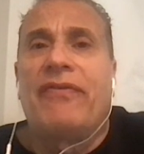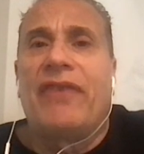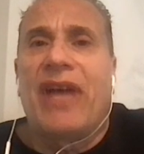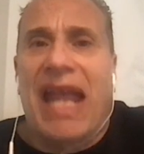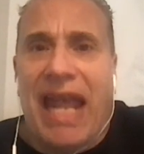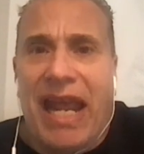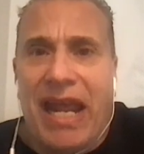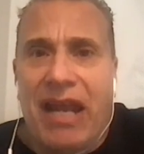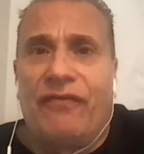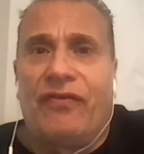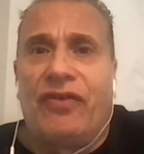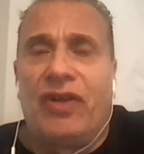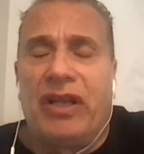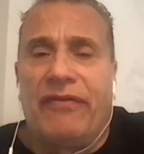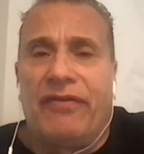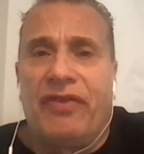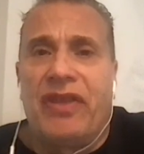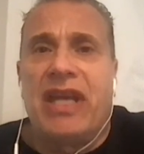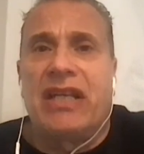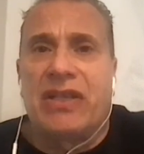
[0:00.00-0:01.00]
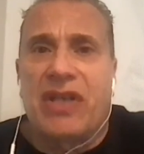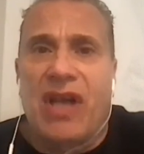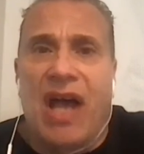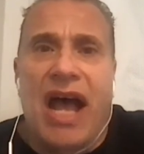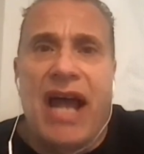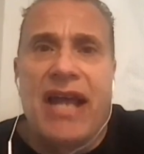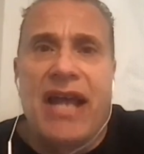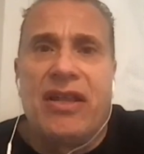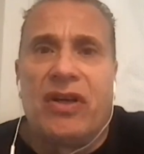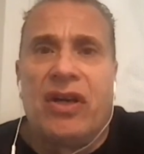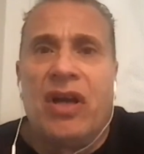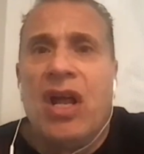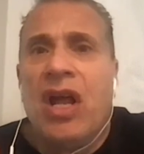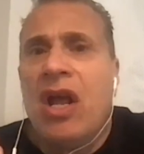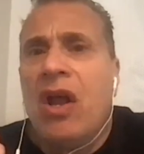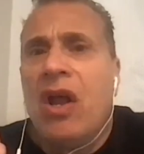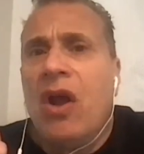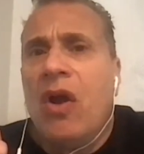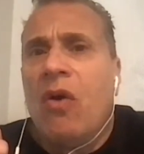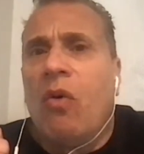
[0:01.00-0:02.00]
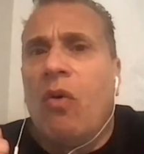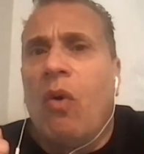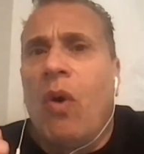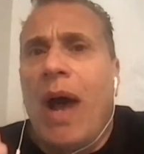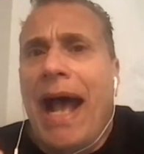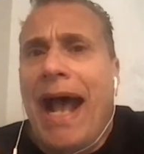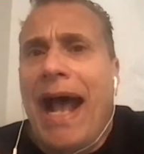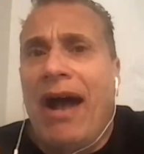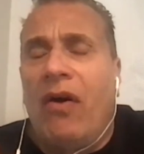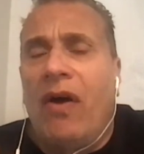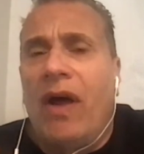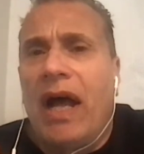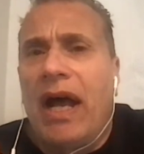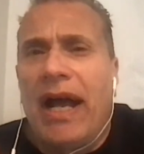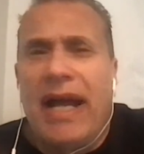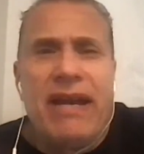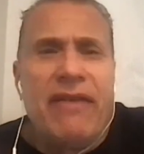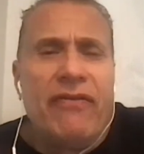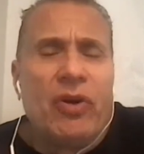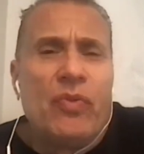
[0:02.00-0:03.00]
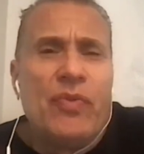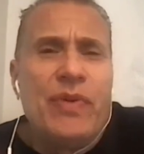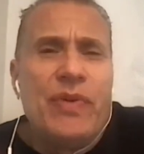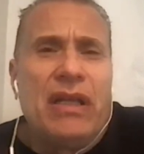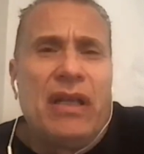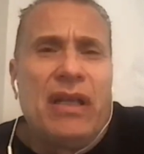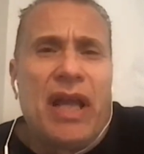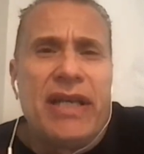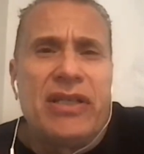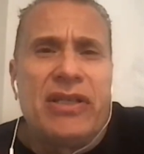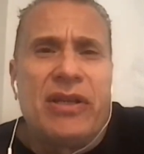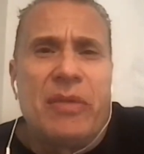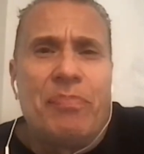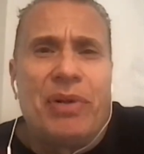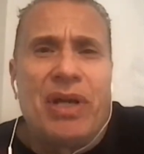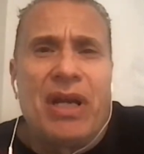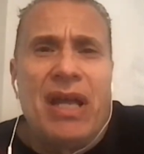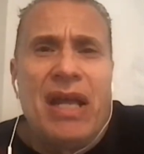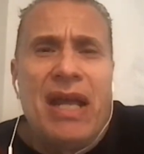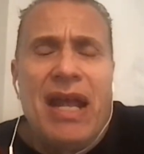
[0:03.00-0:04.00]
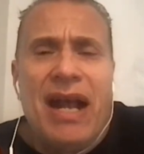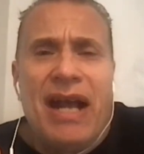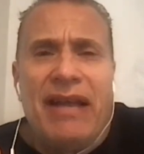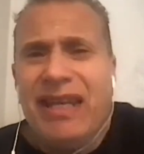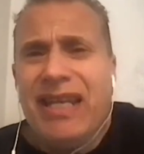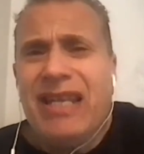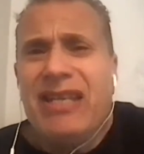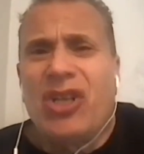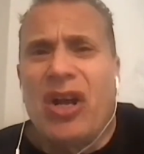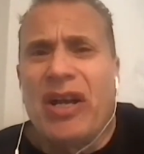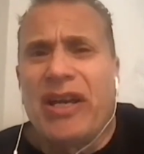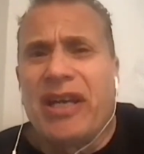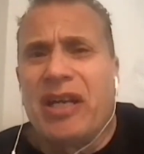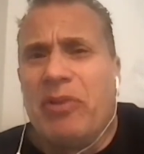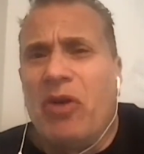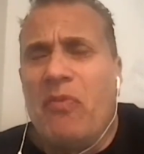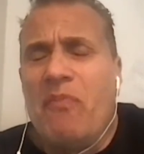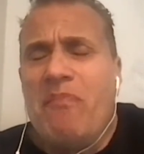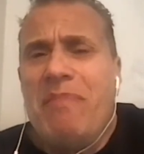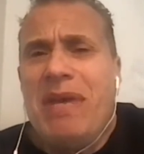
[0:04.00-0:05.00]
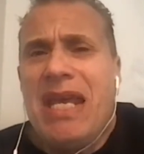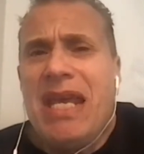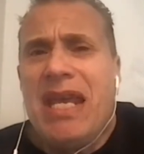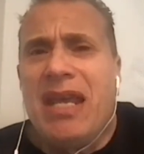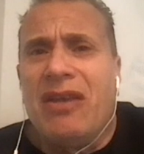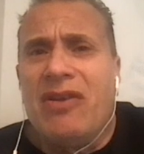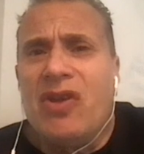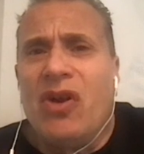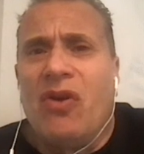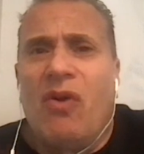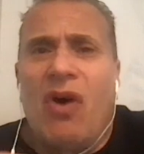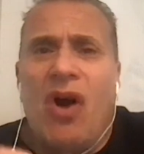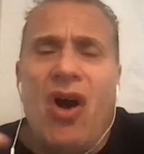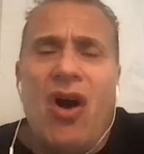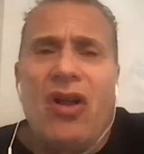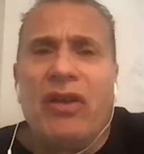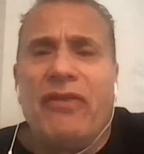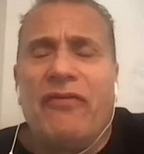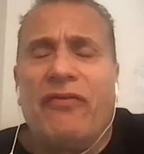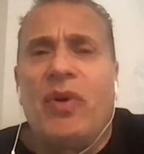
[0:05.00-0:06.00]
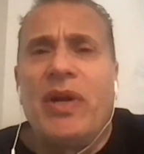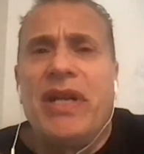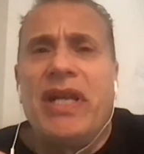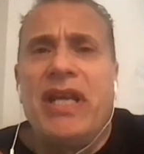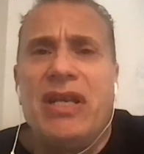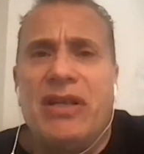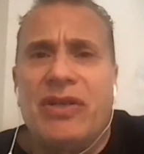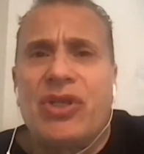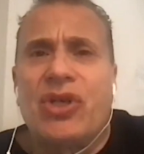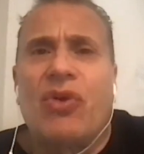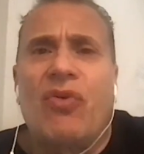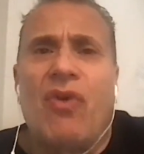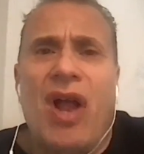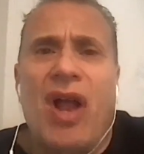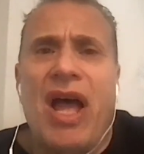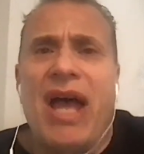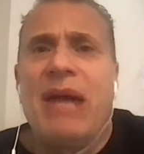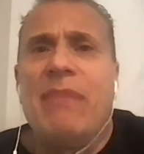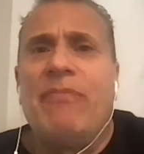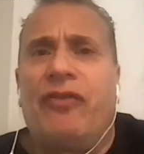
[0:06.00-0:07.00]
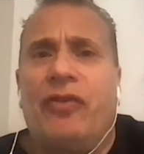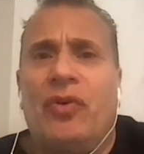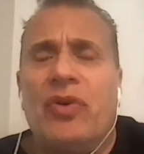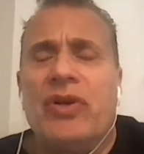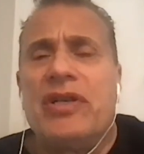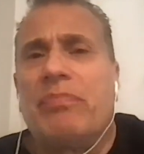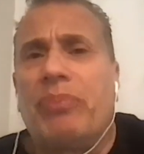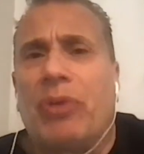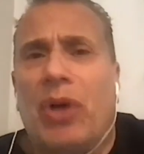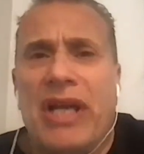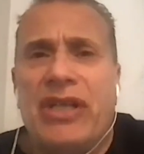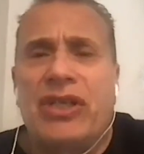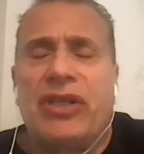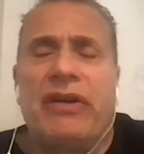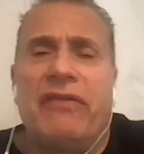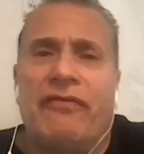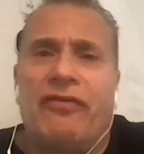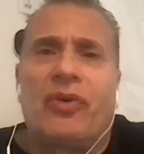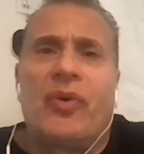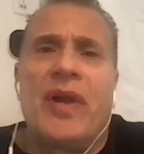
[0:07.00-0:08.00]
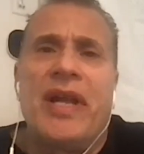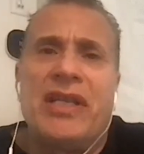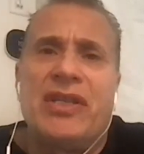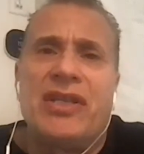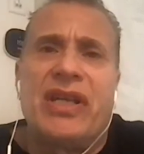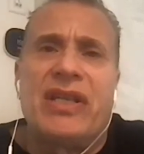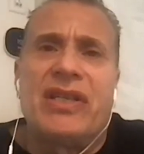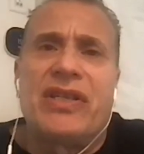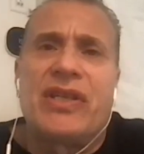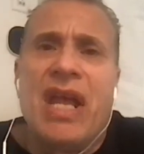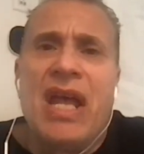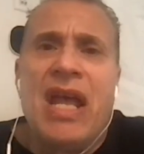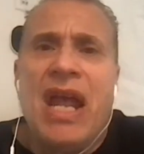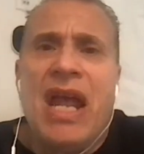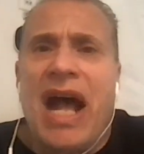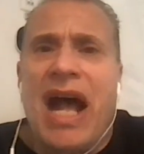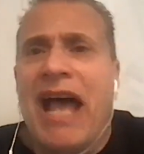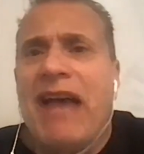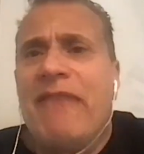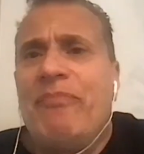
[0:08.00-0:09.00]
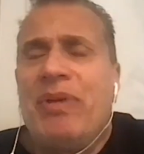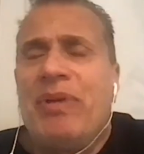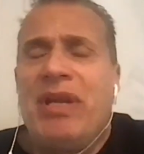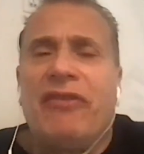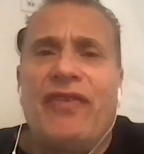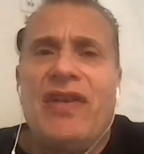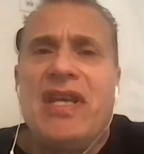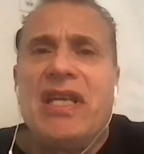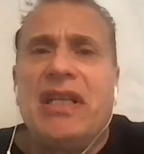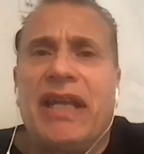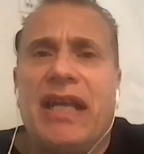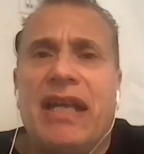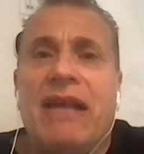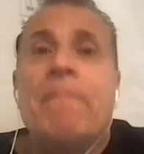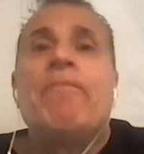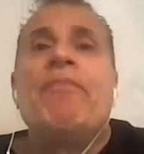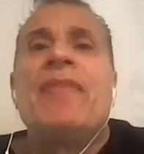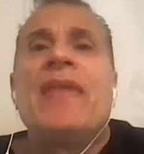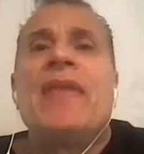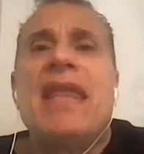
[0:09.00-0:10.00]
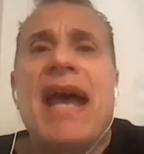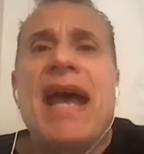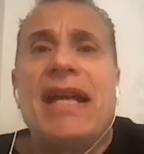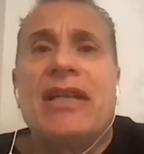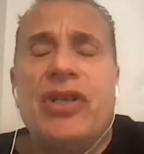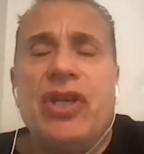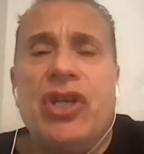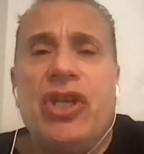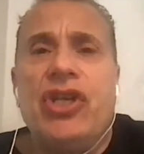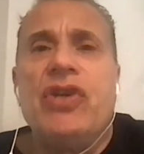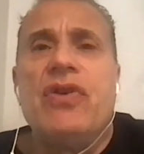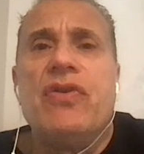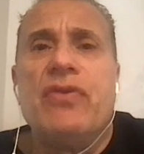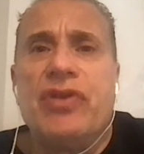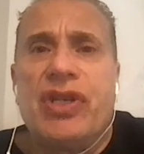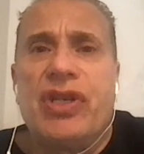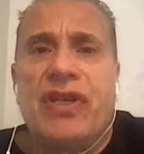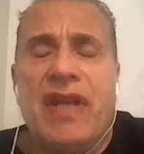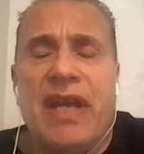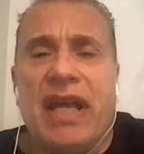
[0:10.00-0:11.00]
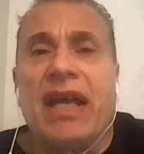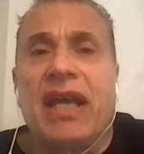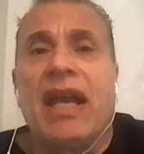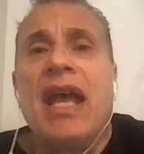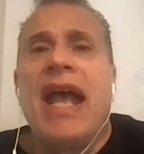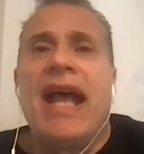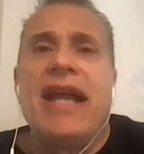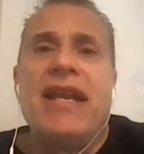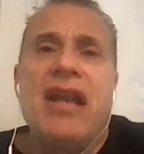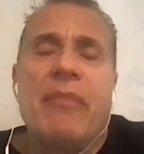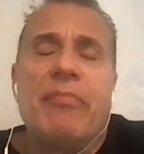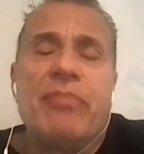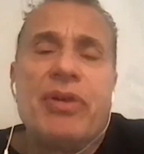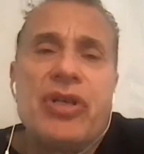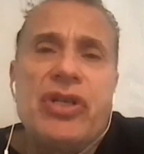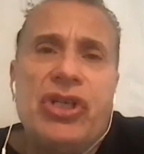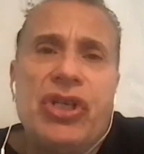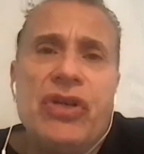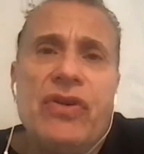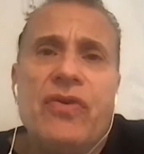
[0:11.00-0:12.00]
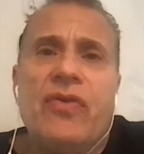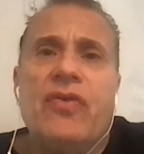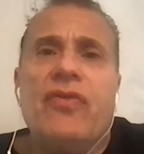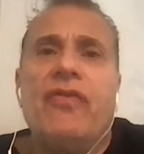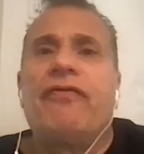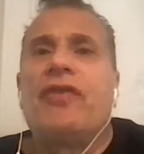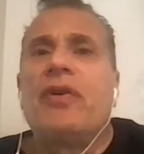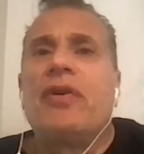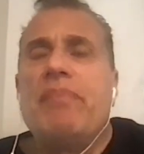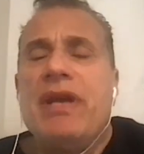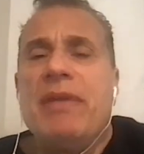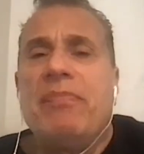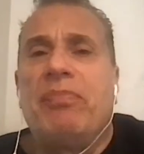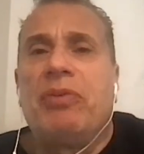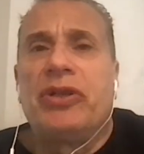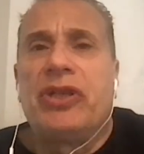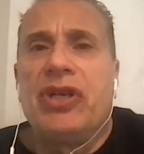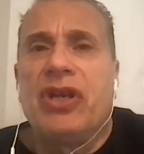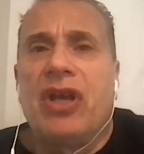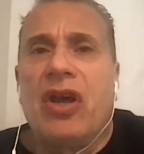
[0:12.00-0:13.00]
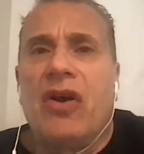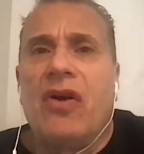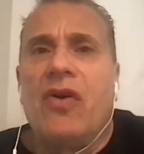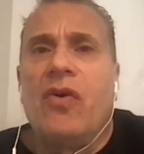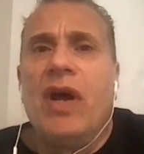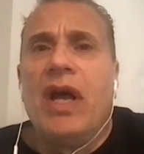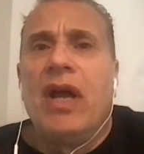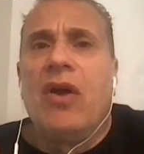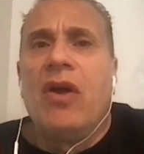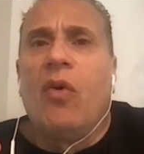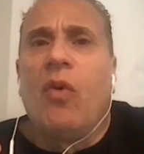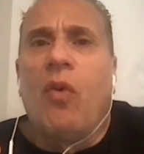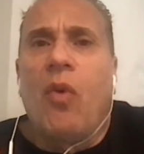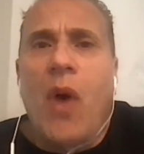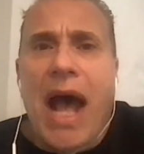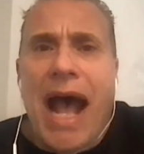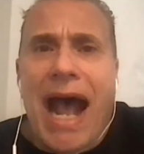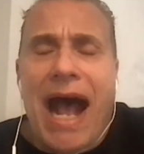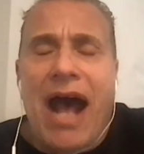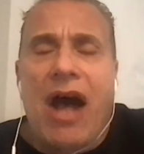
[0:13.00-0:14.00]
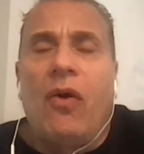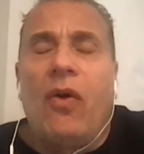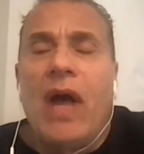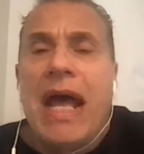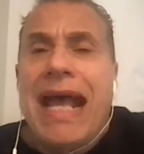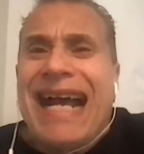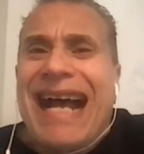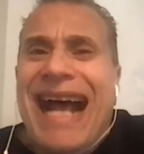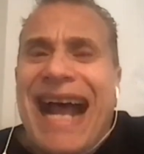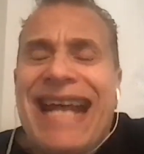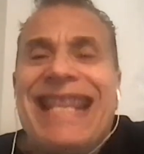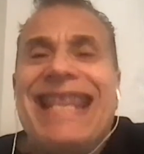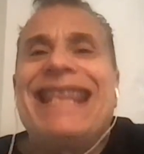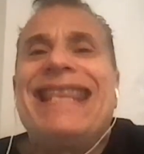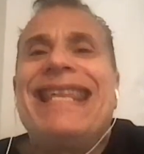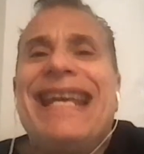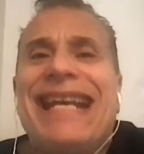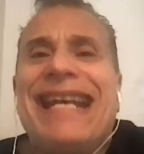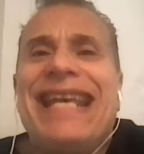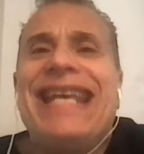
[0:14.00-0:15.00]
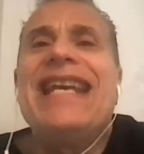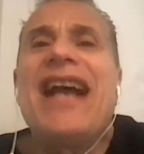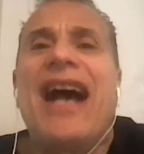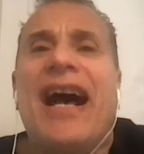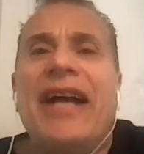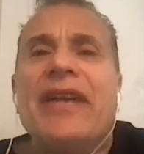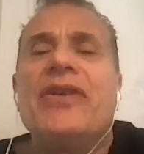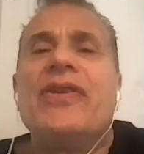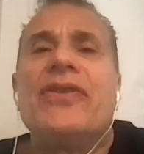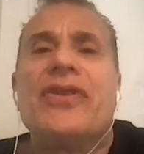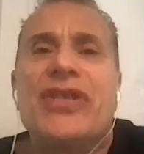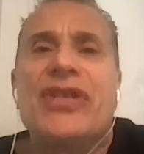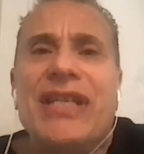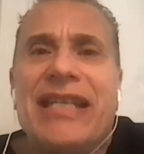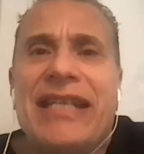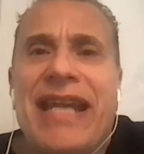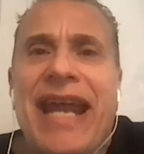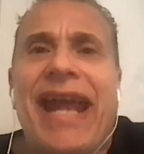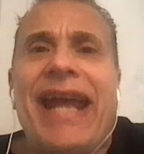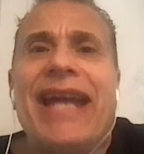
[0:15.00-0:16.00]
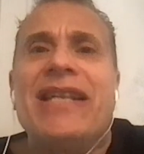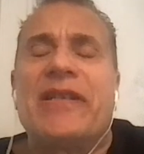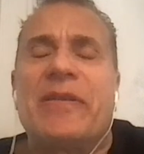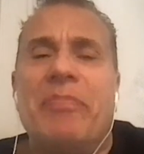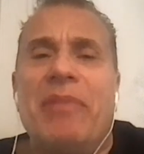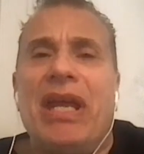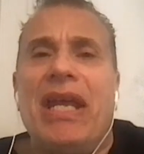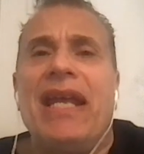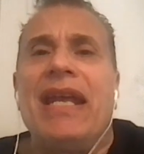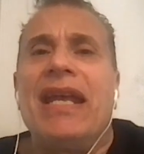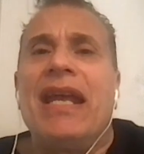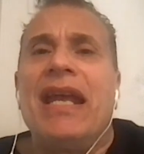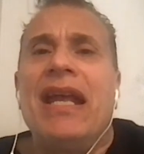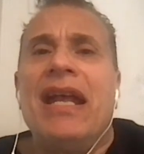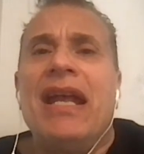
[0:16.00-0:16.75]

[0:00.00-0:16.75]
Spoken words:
a handful of things, either, wow, I never realized it, but I think he's talking about me. All of what he described for depression, for instance, I've been feeling. That's a huge thing. And number two, for people to go, wow, I think he understands me.